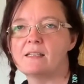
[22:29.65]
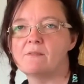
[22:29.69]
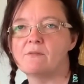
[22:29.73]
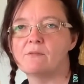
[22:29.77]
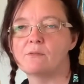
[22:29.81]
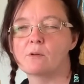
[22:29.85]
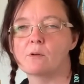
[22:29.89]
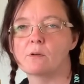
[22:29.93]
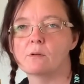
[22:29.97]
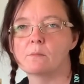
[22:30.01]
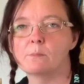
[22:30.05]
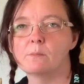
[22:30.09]

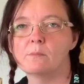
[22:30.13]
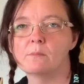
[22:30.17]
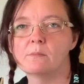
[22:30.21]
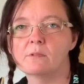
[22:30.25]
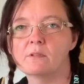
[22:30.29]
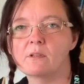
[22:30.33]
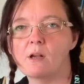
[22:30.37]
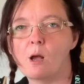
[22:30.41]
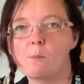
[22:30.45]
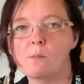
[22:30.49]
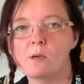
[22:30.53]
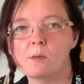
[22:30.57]
for
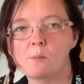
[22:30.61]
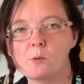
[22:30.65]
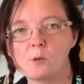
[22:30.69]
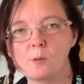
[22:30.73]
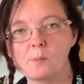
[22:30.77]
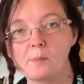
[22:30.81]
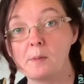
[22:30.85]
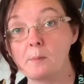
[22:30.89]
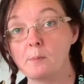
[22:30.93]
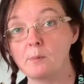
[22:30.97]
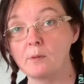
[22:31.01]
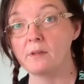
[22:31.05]
comic book
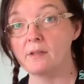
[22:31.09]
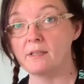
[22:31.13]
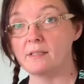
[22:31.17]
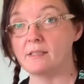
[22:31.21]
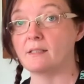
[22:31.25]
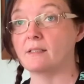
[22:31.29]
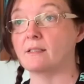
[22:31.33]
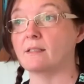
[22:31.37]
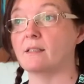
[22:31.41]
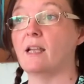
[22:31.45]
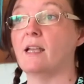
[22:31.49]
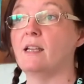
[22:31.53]
people, this
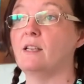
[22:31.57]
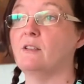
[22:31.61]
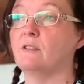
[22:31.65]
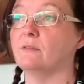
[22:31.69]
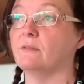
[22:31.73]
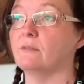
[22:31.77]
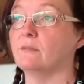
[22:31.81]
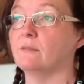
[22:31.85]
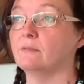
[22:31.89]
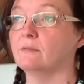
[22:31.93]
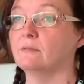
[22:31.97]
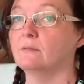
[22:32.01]
is kind
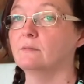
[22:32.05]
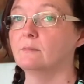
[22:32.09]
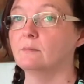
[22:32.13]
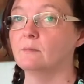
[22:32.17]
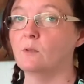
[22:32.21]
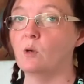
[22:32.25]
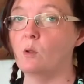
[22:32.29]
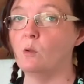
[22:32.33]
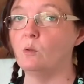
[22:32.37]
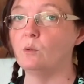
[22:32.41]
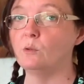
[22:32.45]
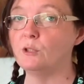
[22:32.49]
of
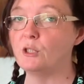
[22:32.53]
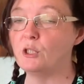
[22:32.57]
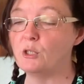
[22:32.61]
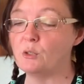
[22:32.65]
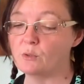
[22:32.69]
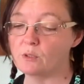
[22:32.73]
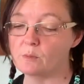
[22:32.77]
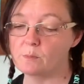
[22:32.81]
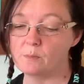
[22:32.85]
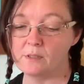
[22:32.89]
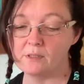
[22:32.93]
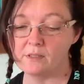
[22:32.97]
old news,
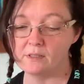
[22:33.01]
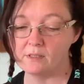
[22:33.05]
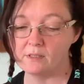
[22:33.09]
but